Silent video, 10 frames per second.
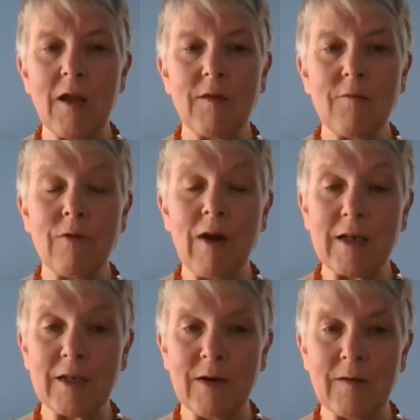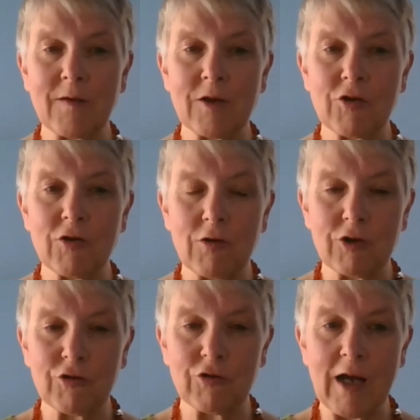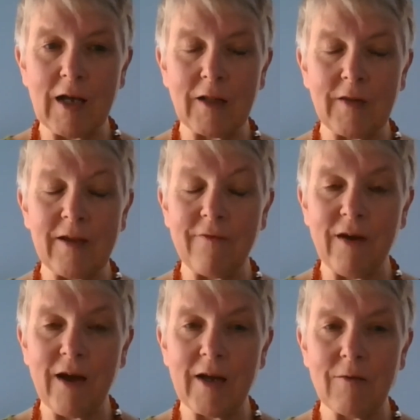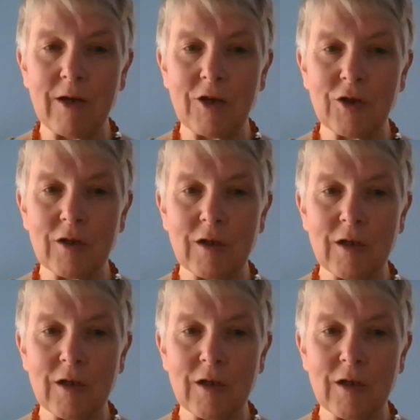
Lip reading: the randomized controlled trial, the evaluation,